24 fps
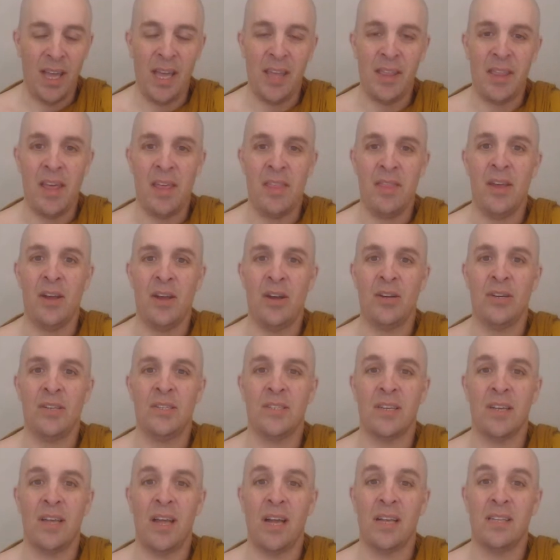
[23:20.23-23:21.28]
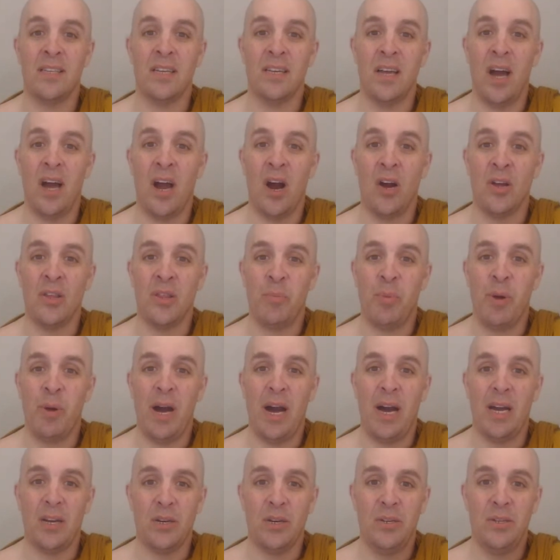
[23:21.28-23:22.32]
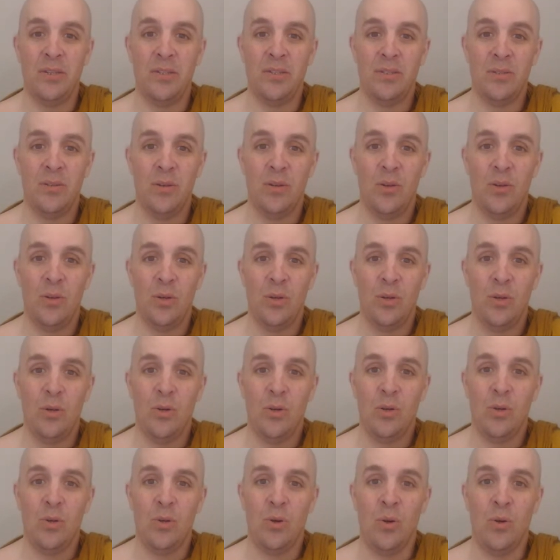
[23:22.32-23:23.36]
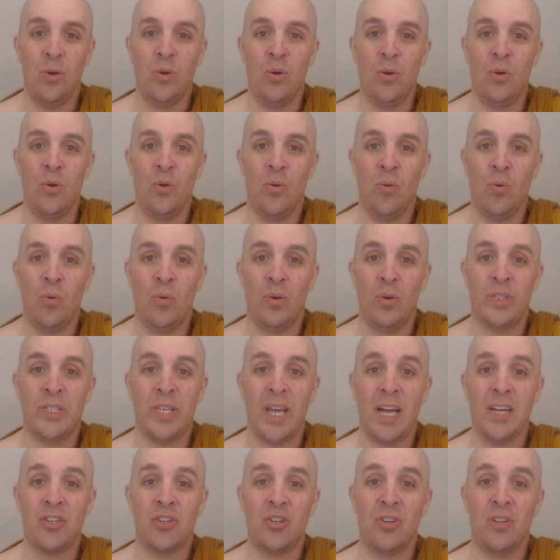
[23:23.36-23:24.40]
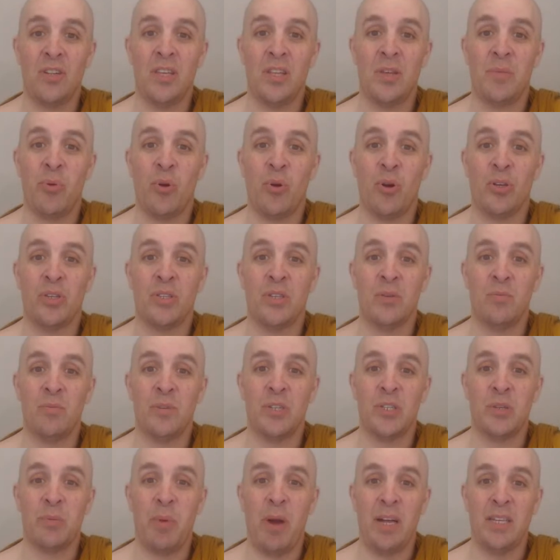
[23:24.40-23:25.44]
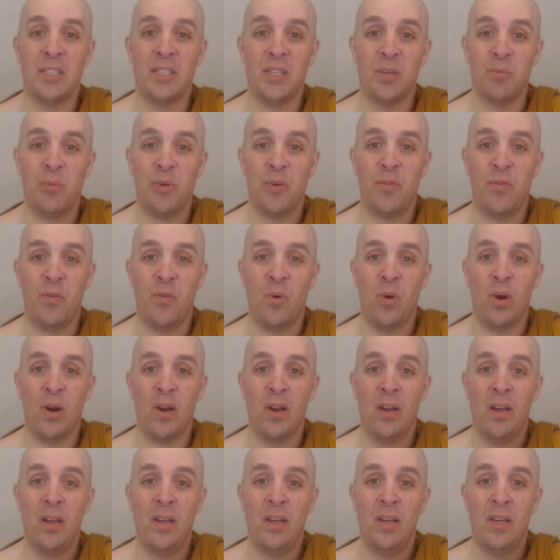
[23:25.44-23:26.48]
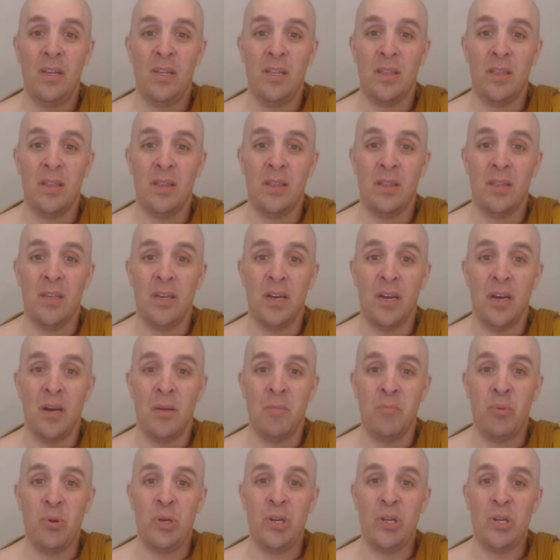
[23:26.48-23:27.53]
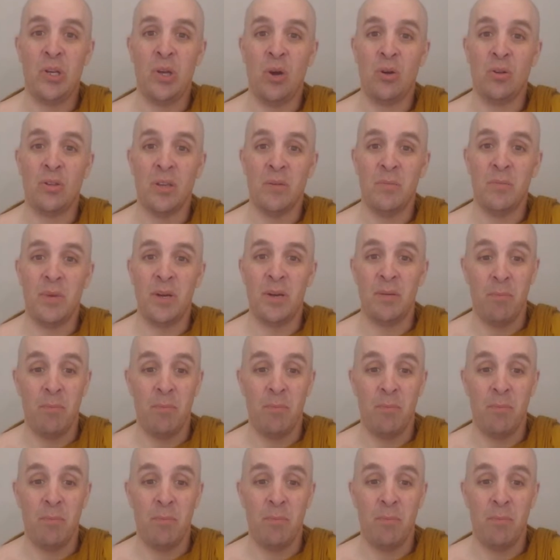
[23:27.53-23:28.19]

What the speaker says: then there's Gatikara the potter, who was actually the person responsible for Buddha Gautama